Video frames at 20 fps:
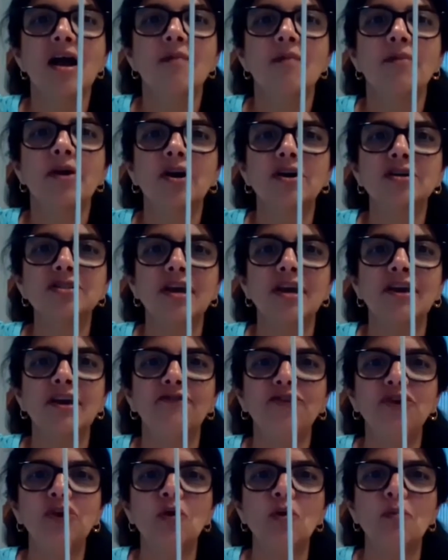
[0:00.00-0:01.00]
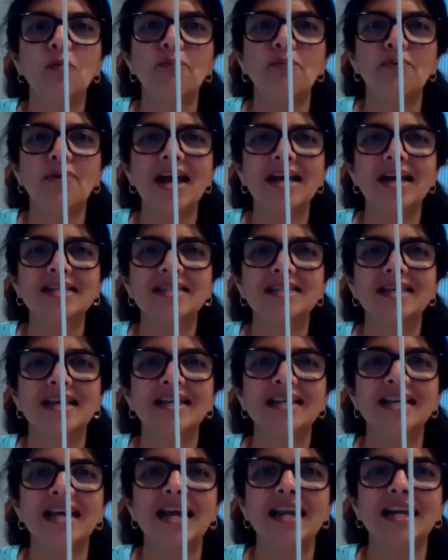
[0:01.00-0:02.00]
Because if you press
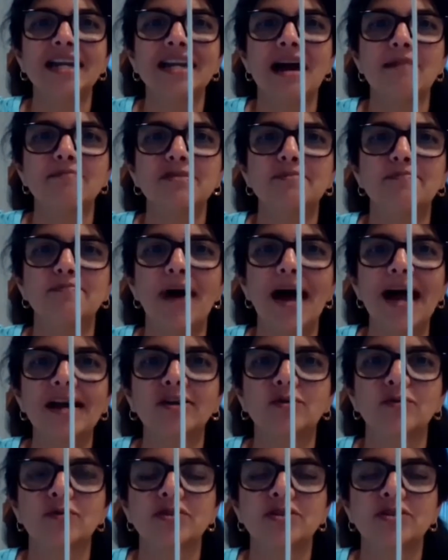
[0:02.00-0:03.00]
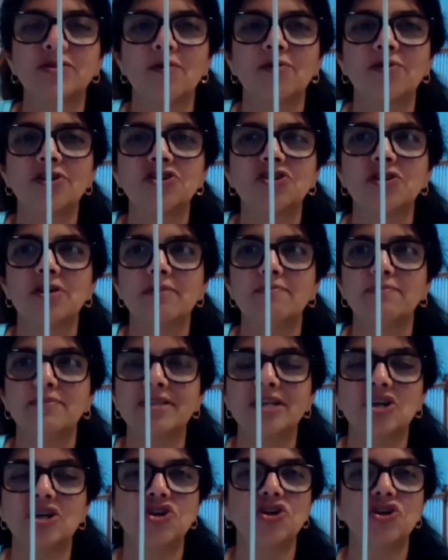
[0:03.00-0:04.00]
it, it comes back to its original
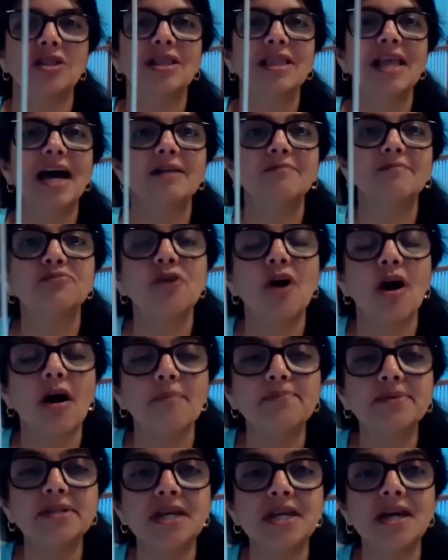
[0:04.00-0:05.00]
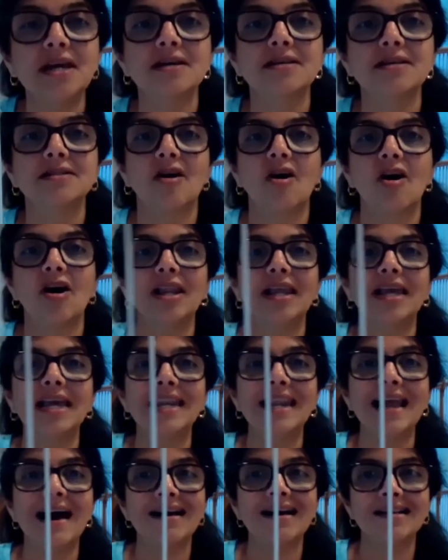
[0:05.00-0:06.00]
position. That property is called
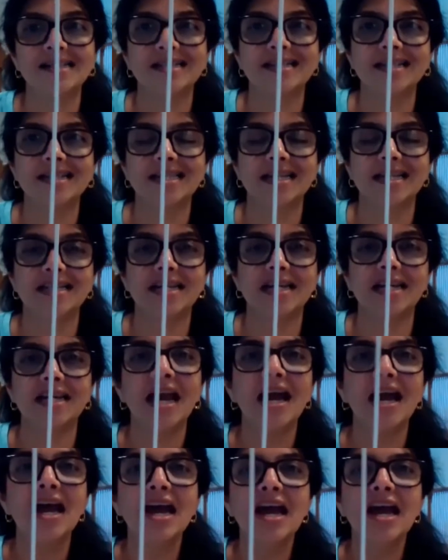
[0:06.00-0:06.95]
elasticity.